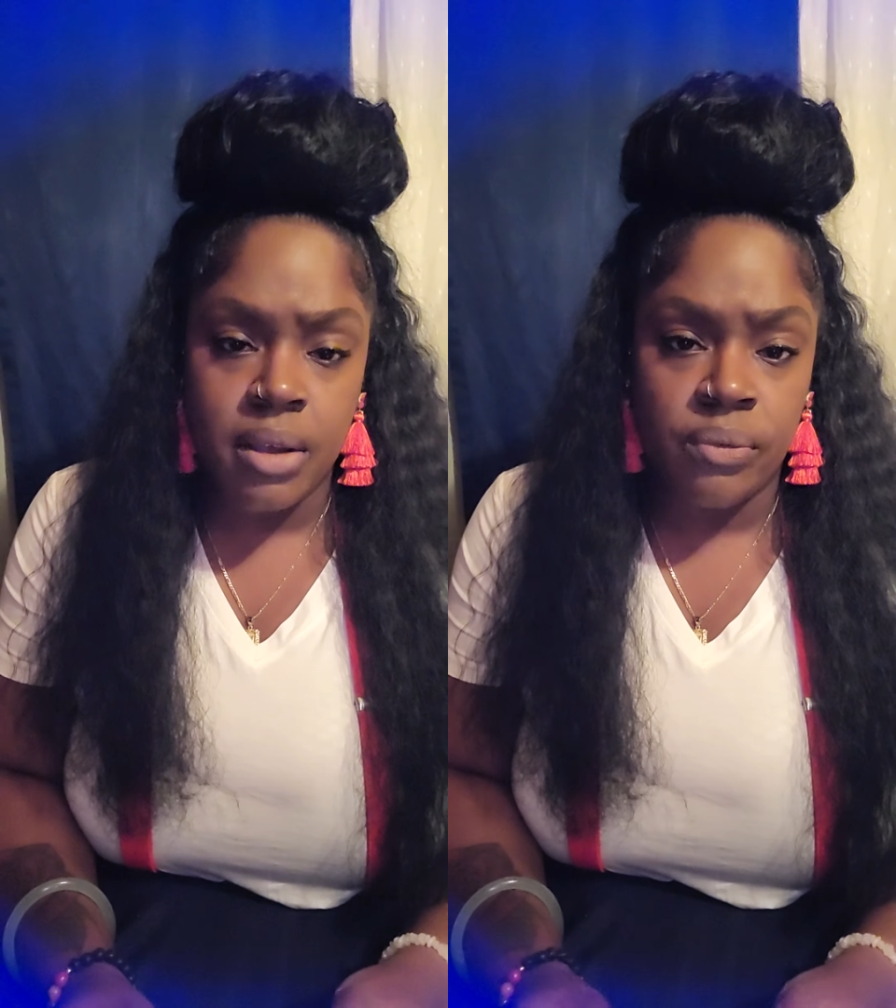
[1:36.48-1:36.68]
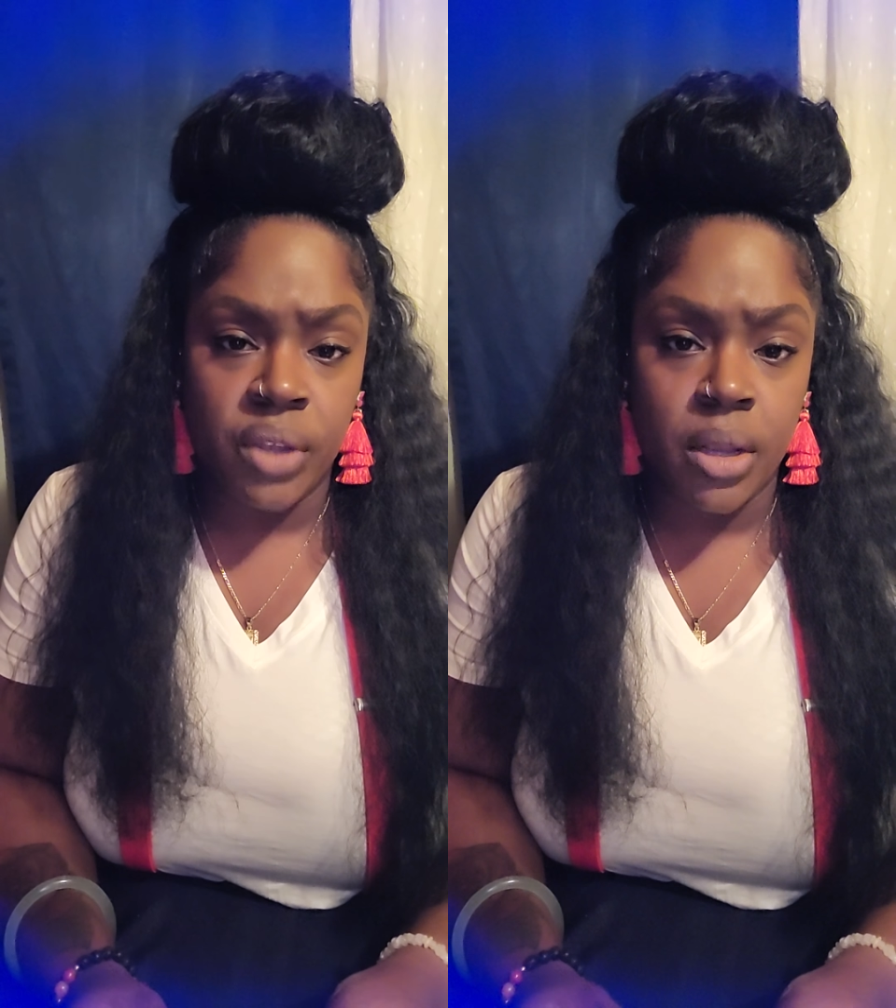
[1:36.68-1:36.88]

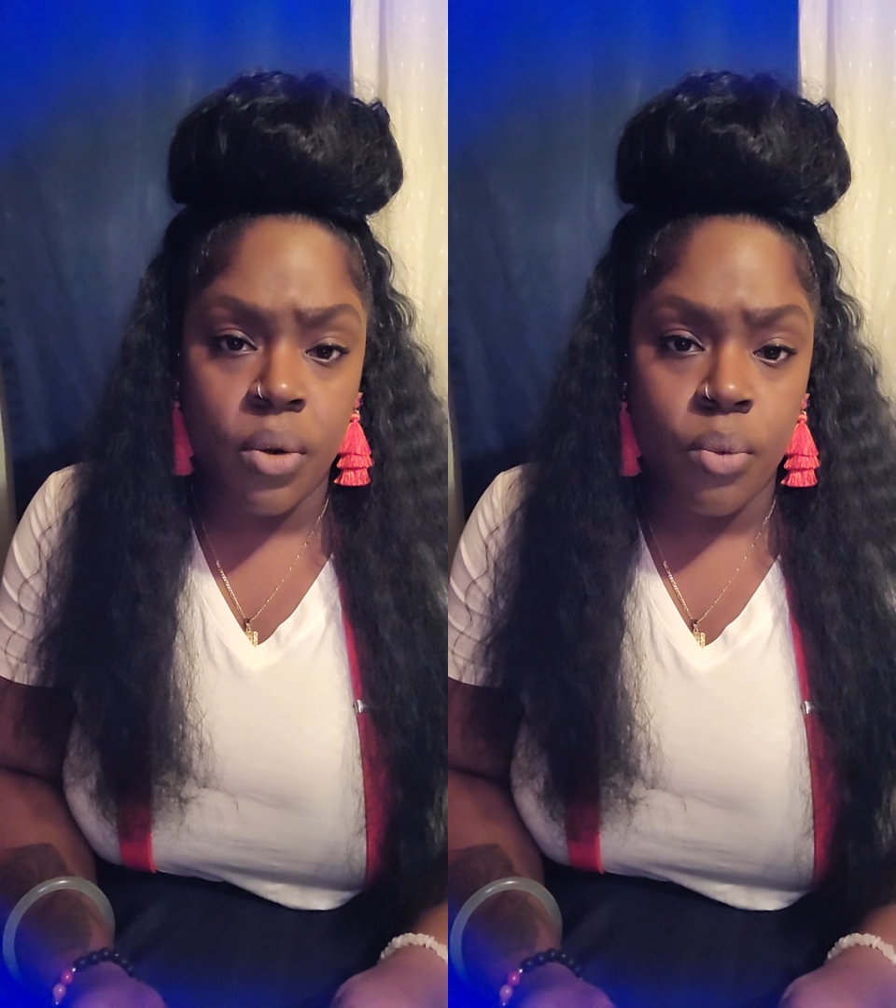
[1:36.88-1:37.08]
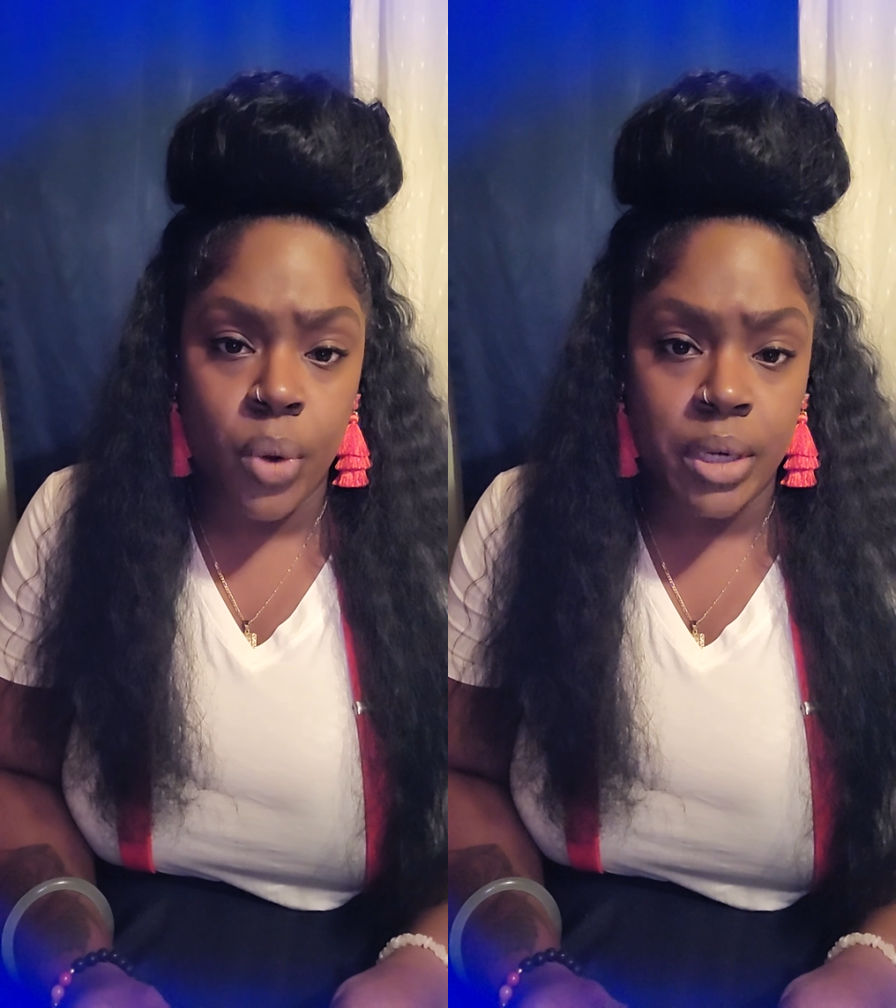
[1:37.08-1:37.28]
a
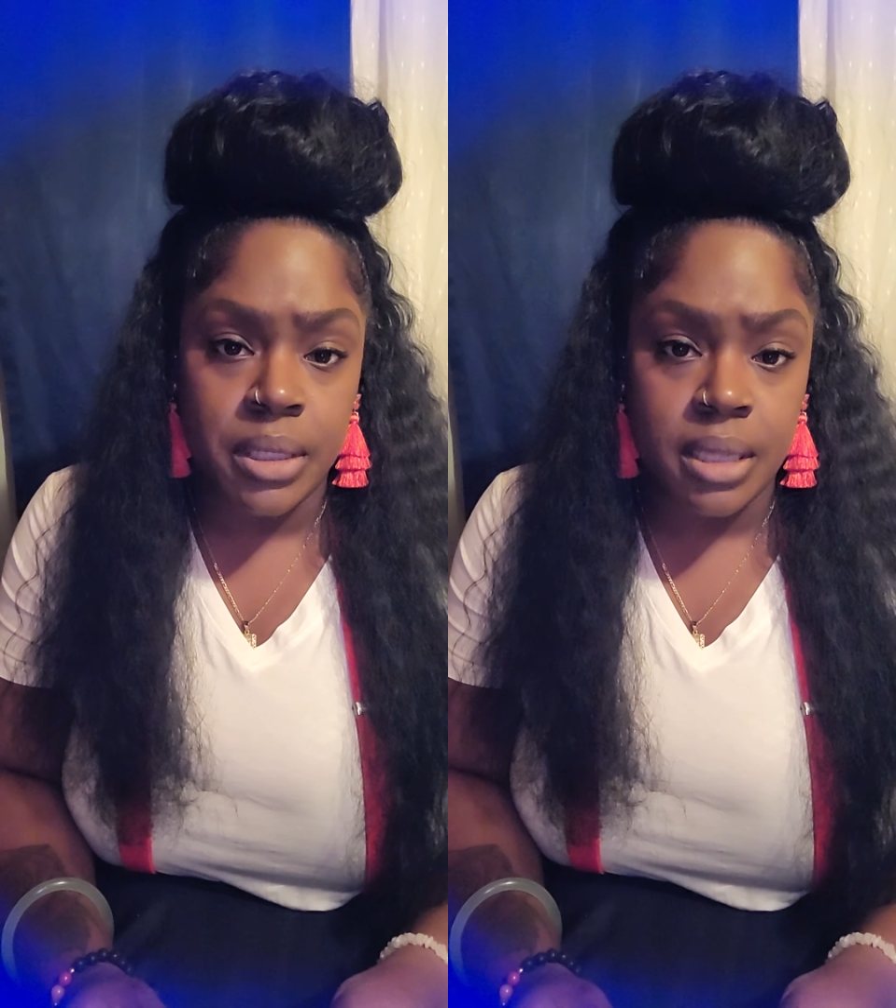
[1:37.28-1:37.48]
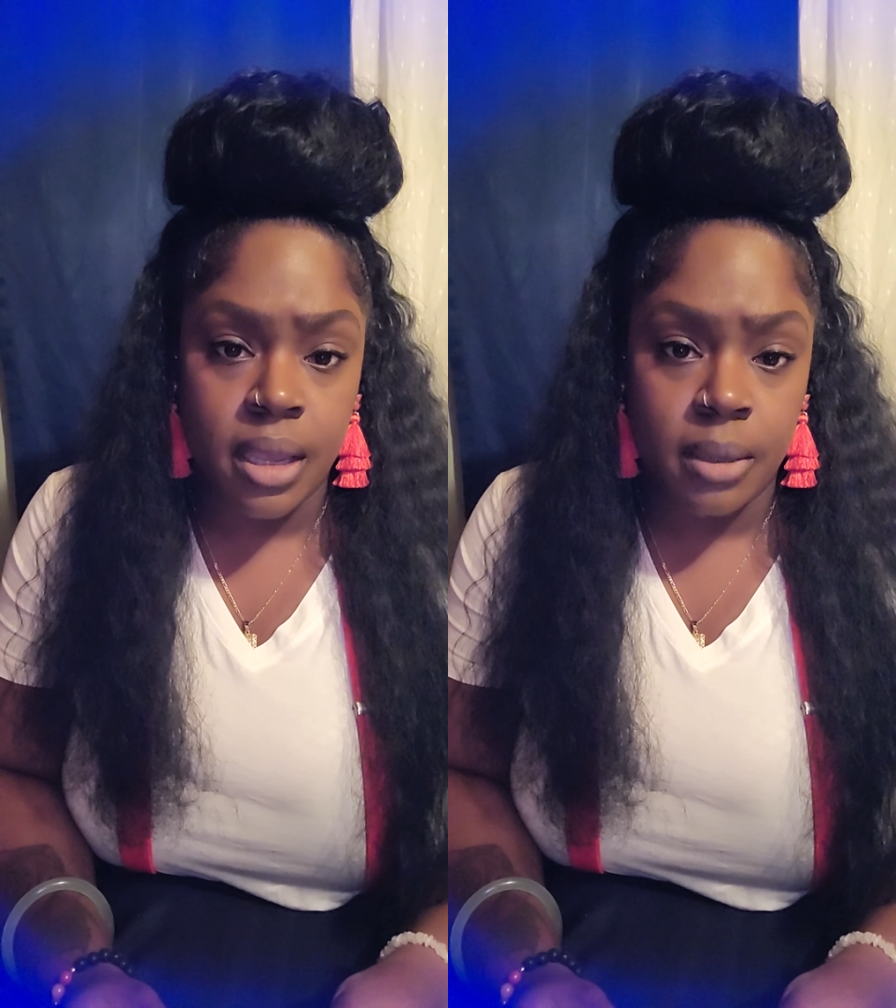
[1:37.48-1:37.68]
fellow water
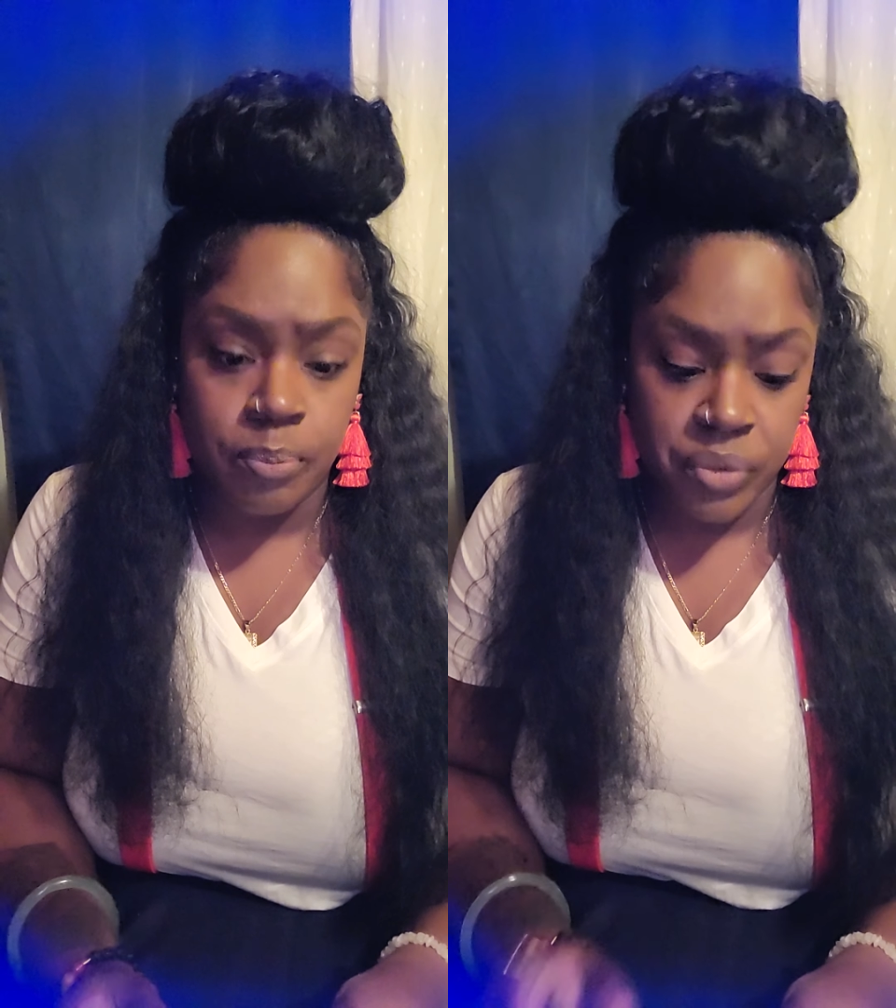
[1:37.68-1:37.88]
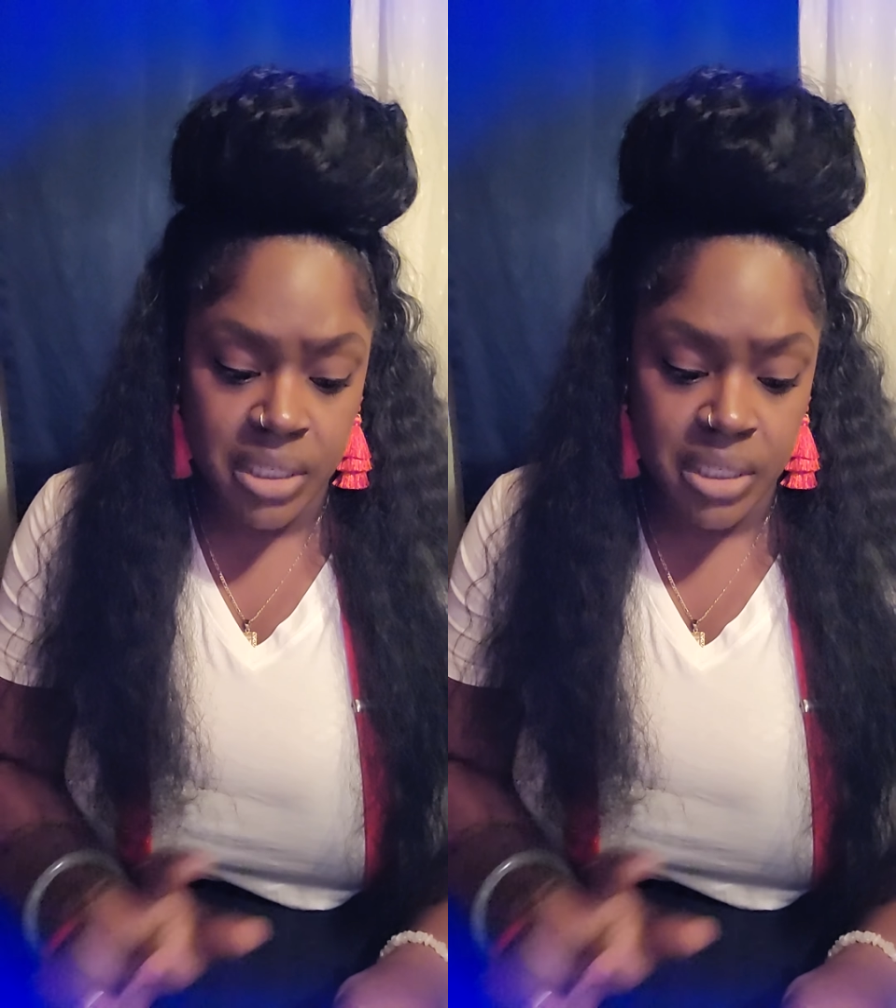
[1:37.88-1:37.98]
sign,